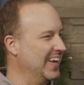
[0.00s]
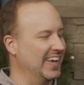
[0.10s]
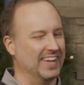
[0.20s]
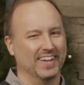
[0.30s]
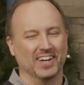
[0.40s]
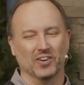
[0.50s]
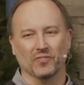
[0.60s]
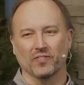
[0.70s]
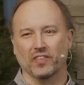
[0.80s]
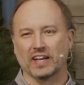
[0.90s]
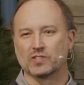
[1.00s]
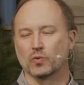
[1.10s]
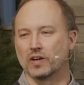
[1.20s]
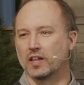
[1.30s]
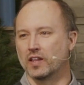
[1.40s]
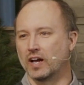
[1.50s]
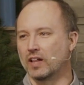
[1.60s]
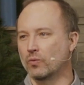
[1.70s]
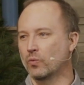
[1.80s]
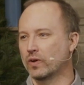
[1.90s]
and um, that's where I, I
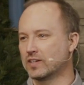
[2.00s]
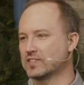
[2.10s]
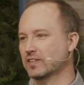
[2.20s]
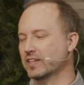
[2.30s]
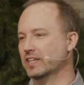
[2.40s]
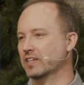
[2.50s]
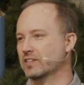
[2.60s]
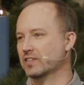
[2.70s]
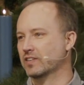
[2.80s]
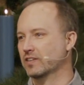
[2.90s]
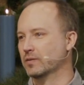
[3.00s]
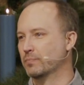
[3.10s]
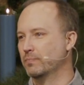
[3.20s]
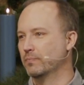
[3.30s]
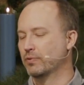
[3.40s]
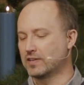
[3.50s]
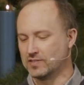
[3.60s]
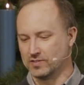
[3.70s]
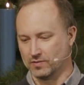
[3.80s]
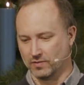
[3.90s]
want us to lean into the
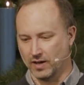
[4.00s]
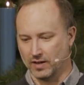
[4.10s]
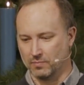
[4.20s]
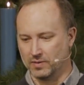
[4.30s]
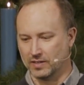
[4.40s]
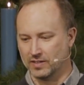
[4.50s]
presence of God a bit,